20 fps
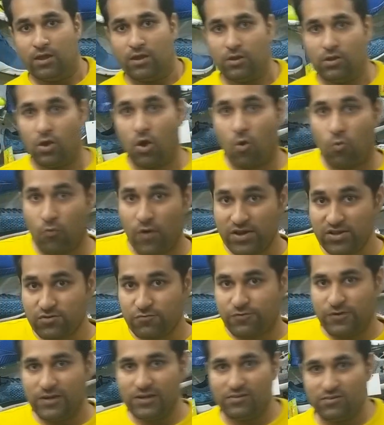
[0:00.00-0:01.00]
Now, when your
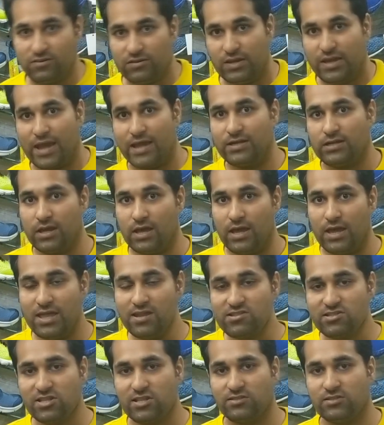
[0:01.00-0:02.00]
feet get
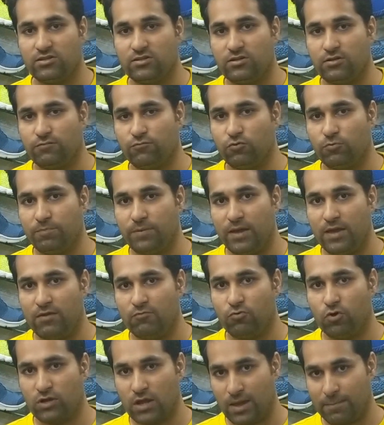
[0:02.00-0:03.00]
insensitive to pain,
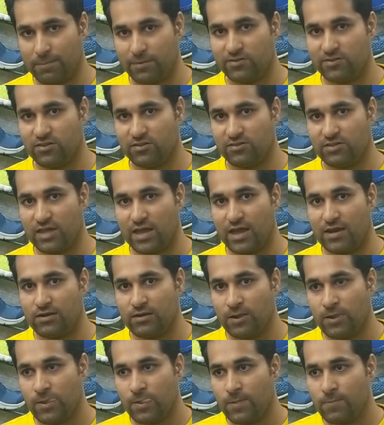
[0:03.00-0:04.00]
what happens is that
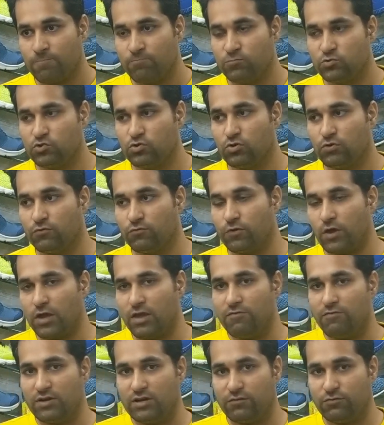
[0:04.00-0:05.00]

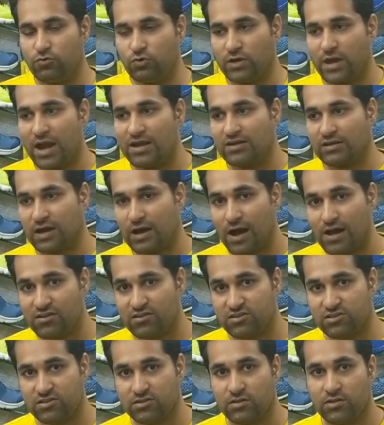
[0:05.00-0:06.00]
even if you get
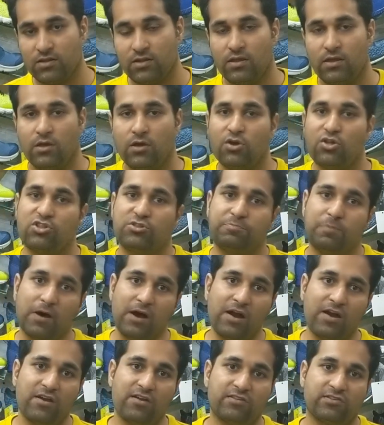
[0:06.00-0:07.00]
cuts,
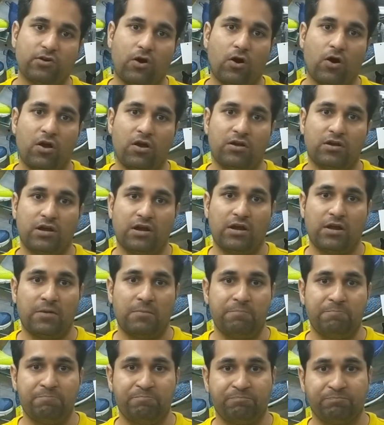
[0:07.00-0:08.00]
spurs, or